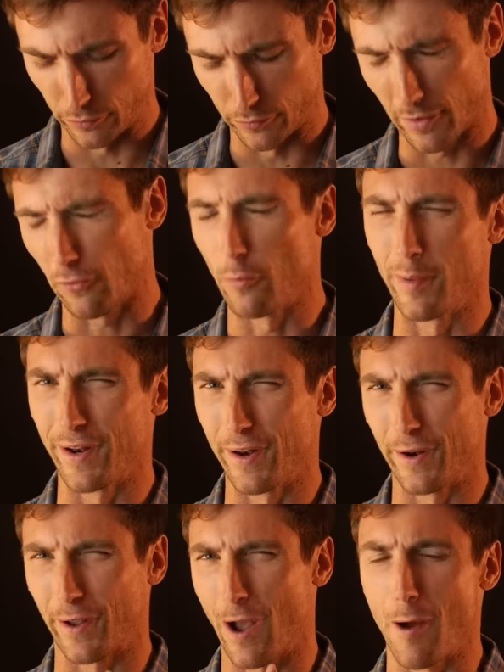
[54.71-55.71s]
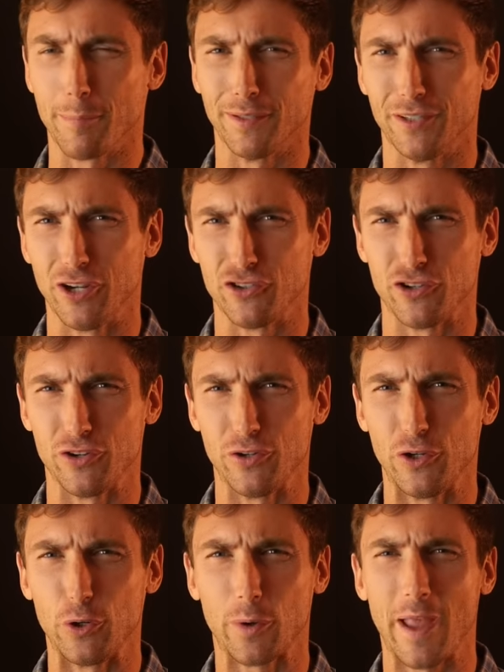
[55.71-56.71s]
you've ever been at a
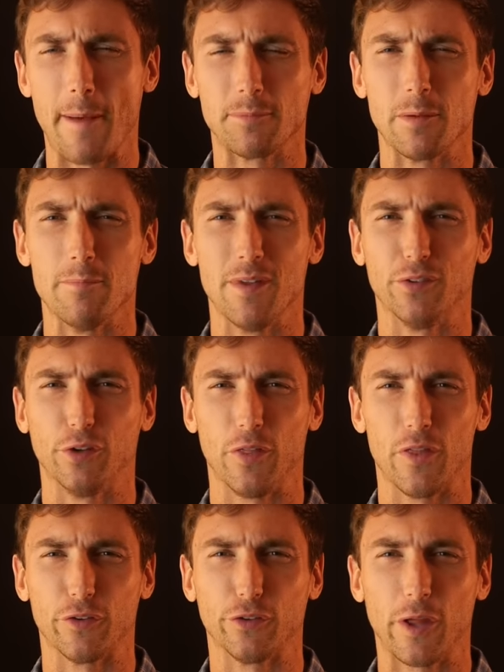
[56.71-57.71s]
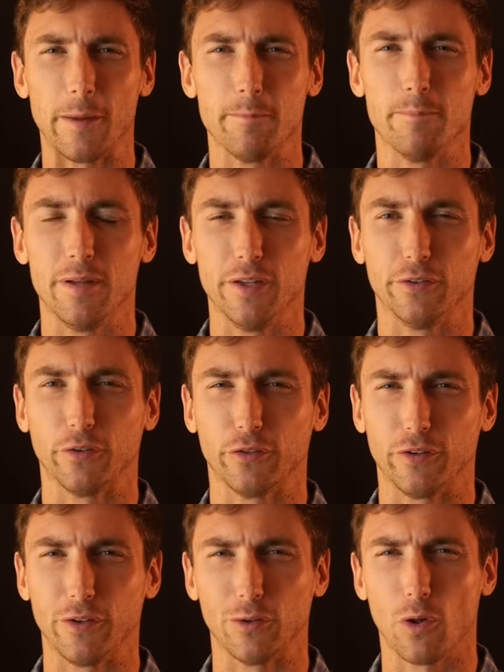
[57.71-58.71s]
competition, you kept missing the same piece of
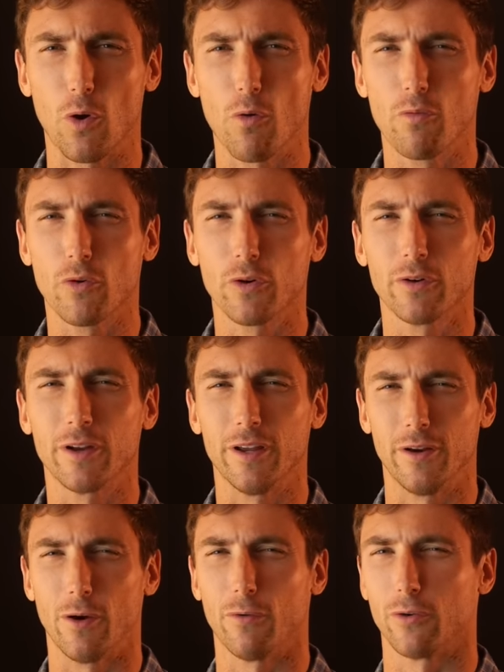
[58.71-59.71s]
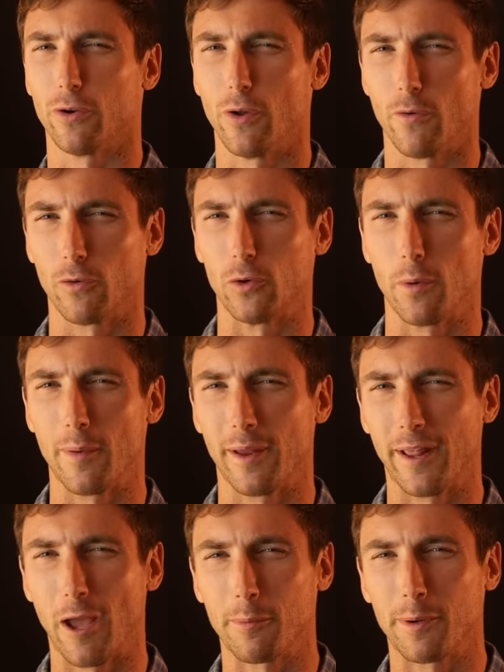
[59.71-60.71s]
steel over and over and over, no
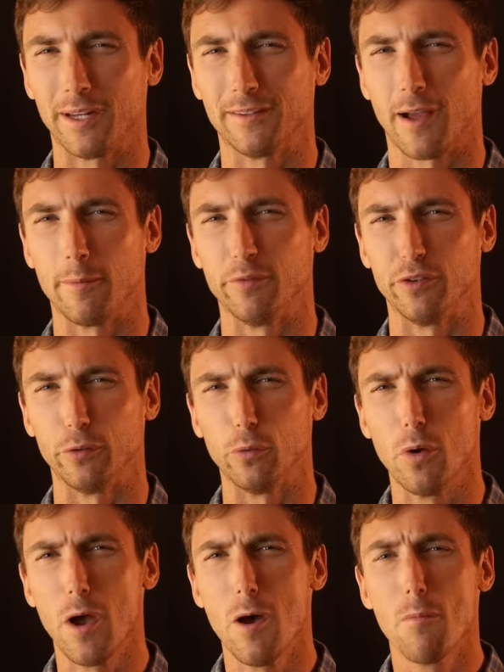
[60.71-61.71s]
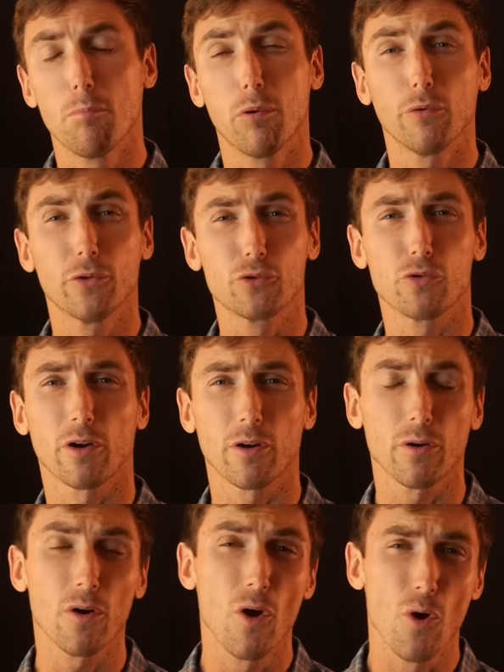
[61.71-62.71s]
matter many times you pulled the
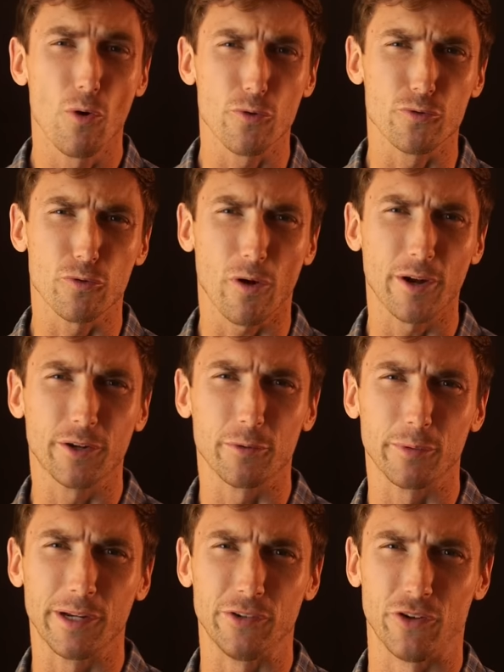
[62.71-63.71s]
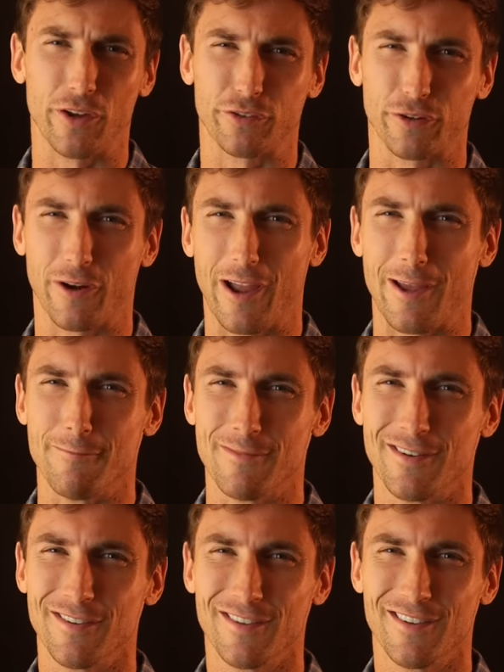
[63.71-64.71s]
trigger or tried to readjust your aim.
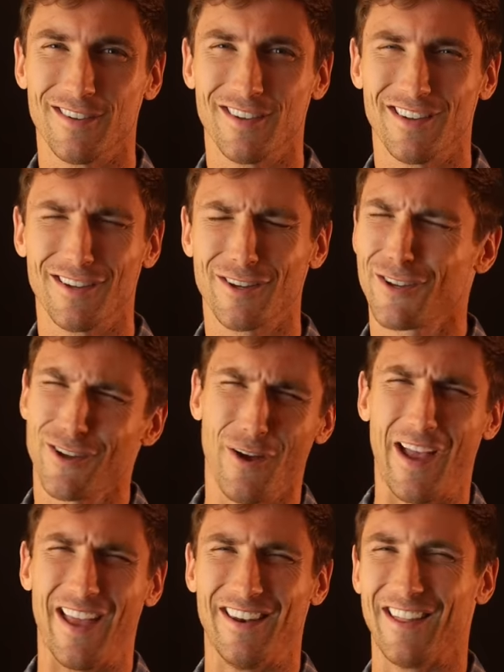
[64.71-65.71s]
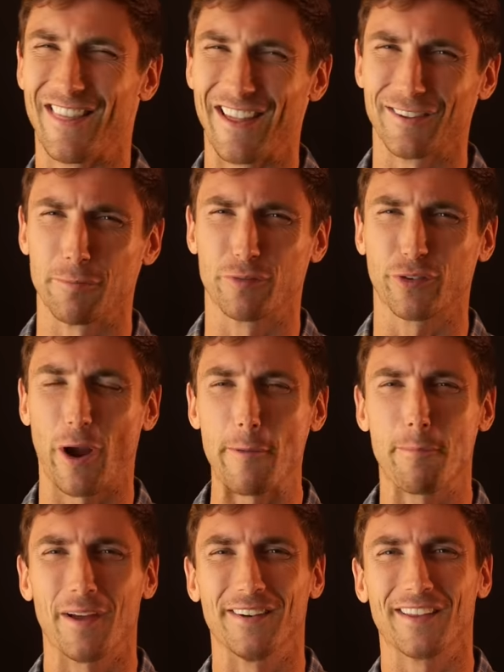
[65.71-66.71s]
Go ahead and hit that
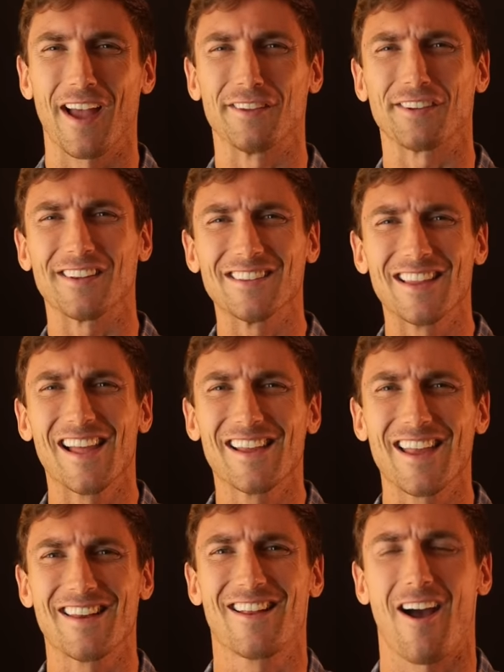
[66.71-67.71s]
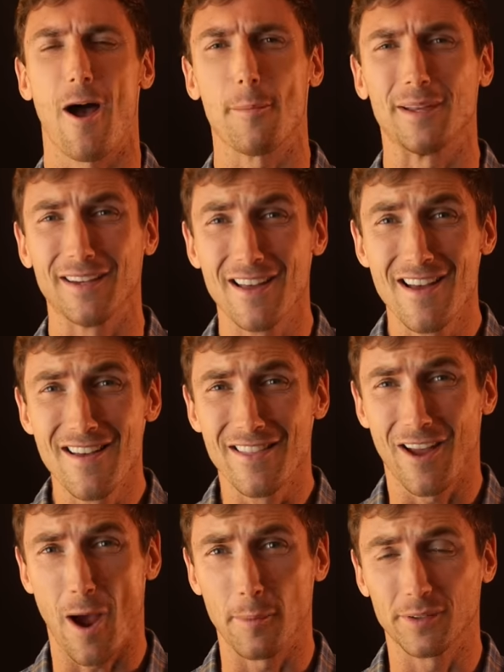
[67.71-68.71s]
subscribe button. Guys, like and comment.
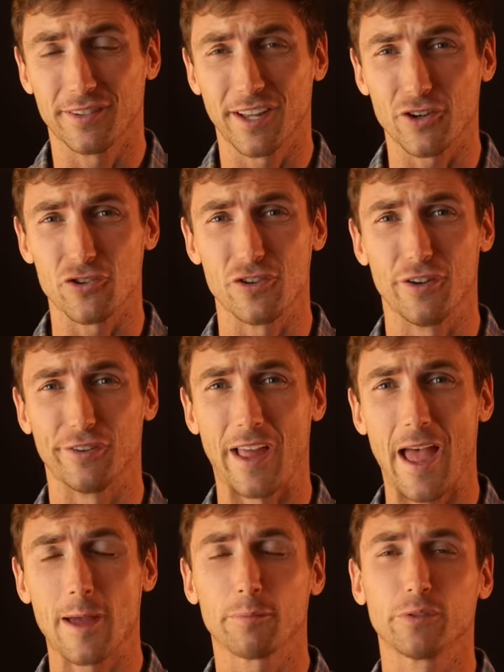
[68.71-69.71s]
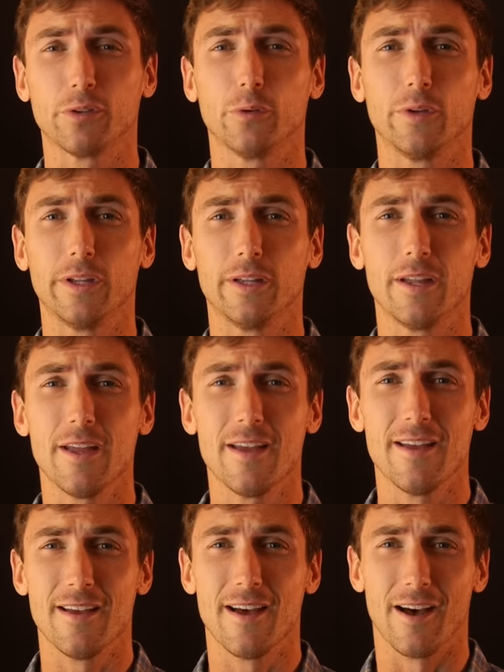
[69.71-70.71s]
The comment section is absolutely
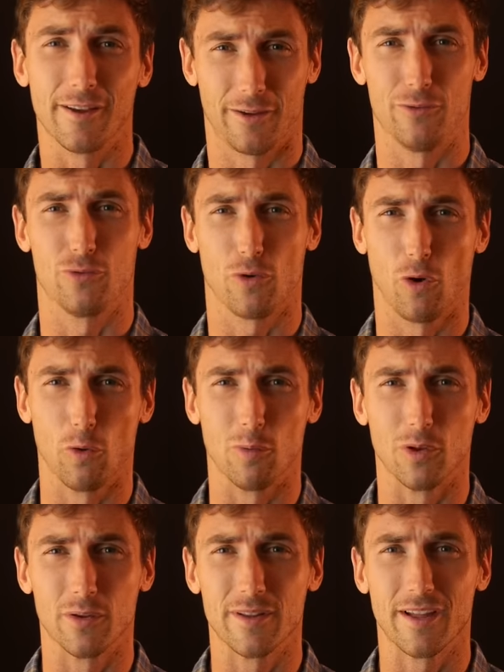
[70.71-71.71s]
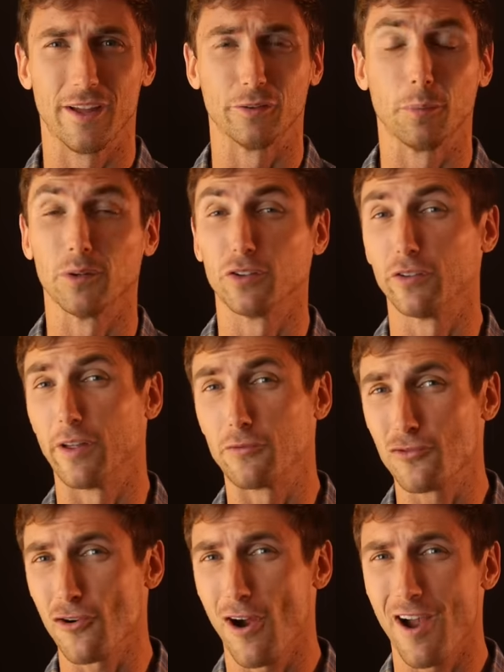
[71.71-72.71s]
uncontrollable. As much as I've
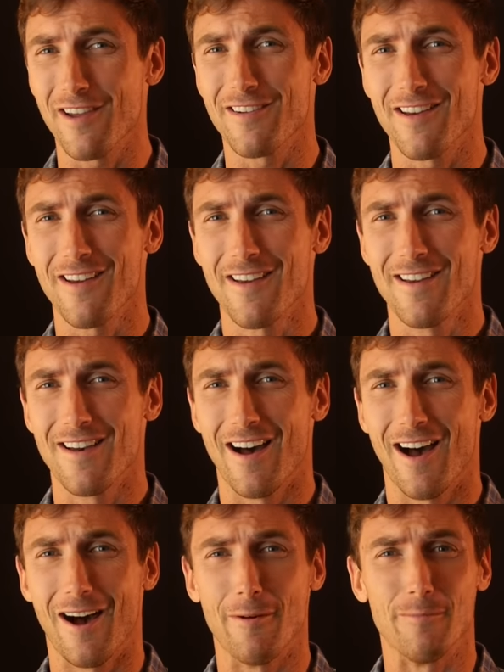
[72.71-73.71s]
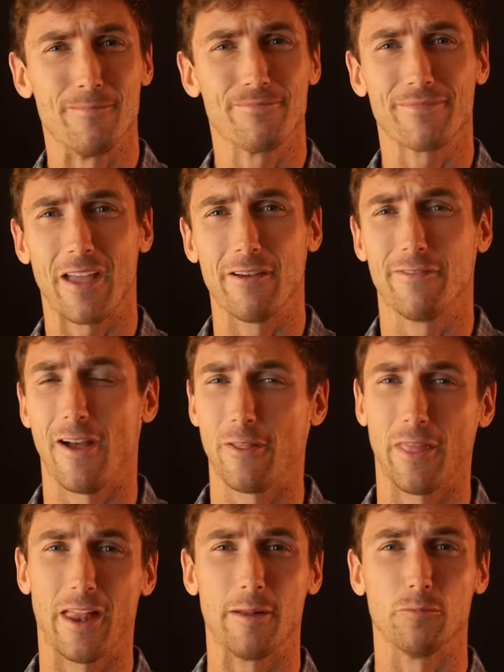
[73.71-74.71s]
tried, um, I
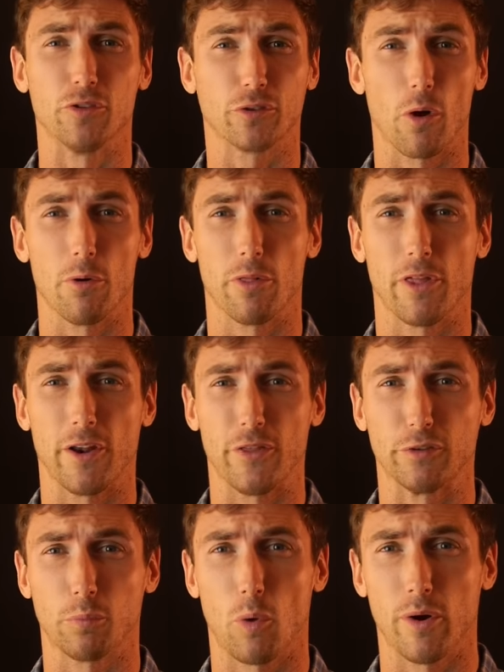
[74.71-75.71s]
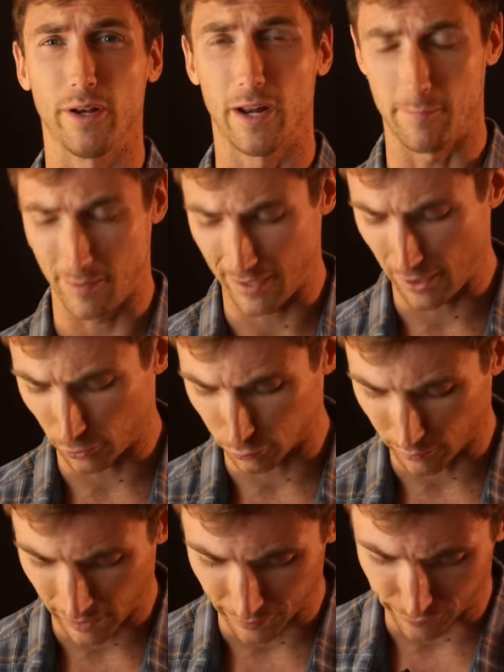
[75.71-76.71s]
found that I'm just going with it at this point and I'm being held
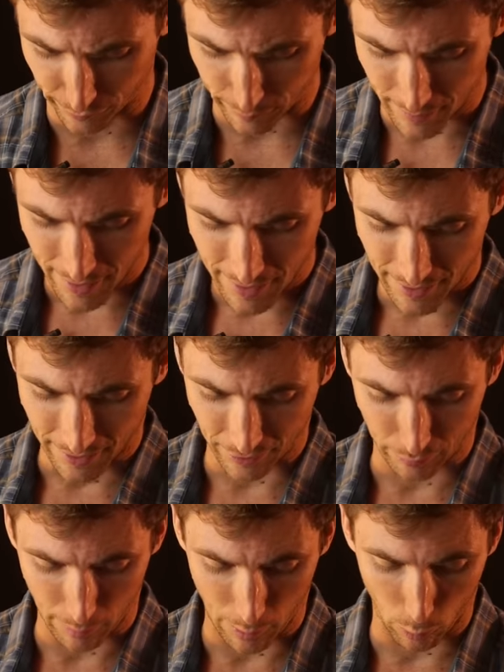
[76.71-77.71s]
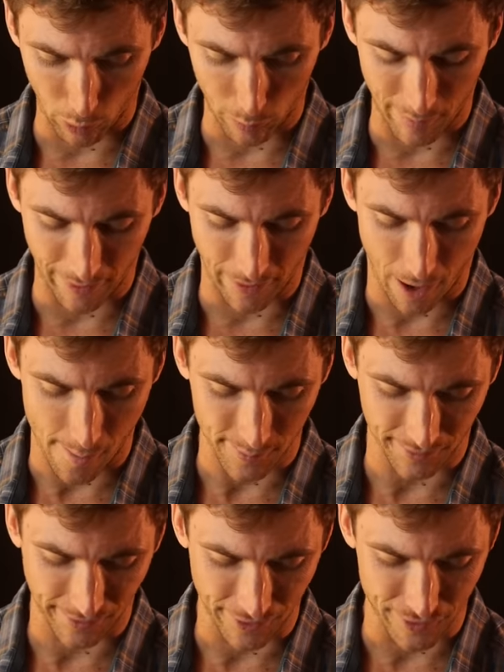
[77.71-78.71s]
ransom against my will by the
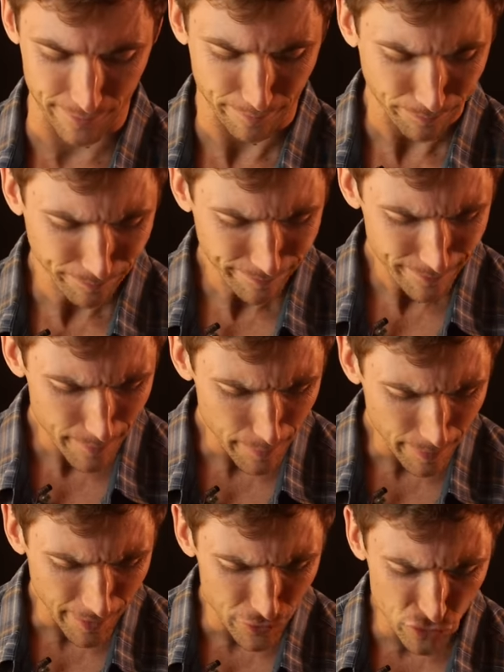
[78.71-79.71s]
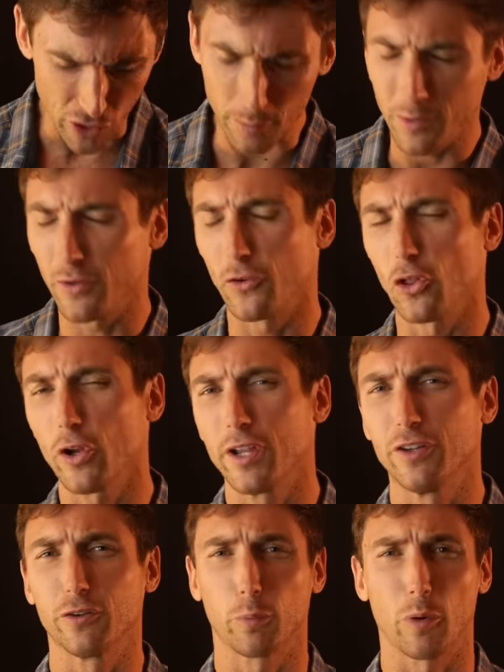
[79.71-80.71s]
comment section. Gentlemen, if you're
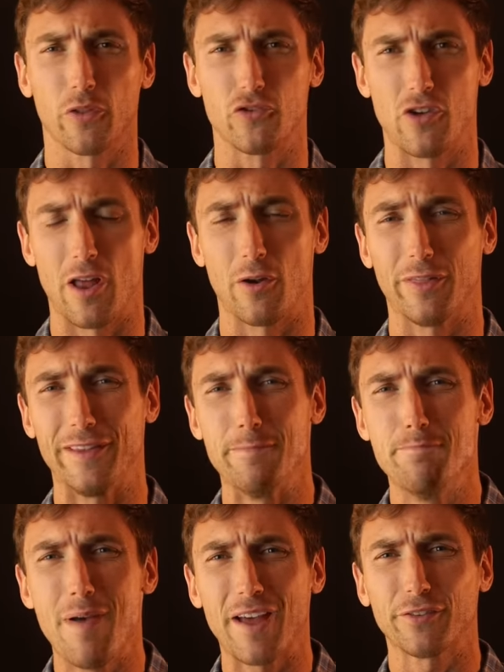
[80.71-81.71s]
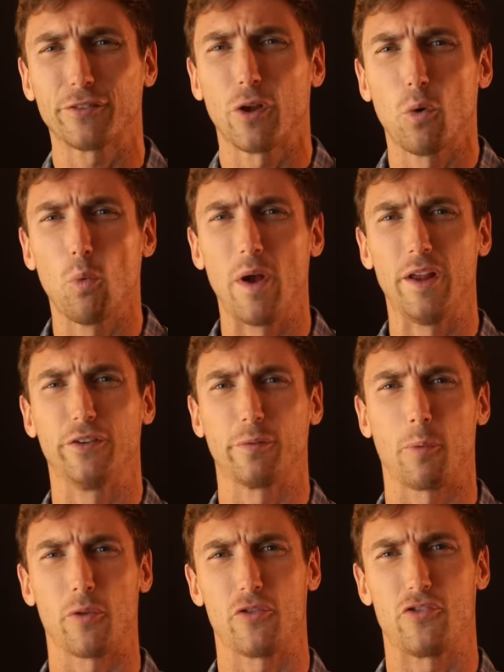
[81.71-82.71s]
looking to support the channel, the best way to
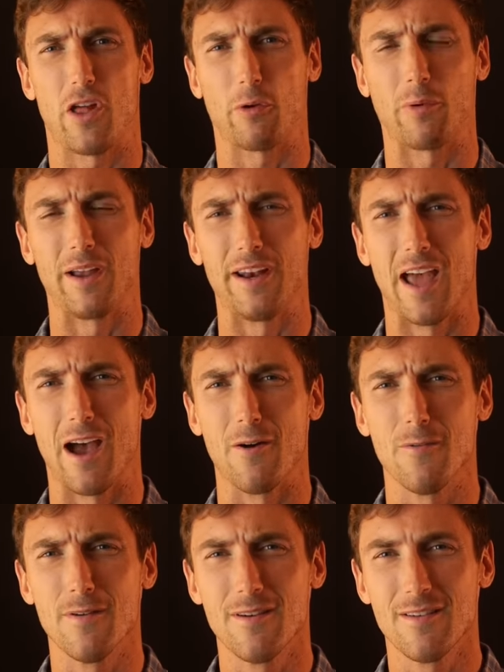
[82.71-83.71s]
support the channel right now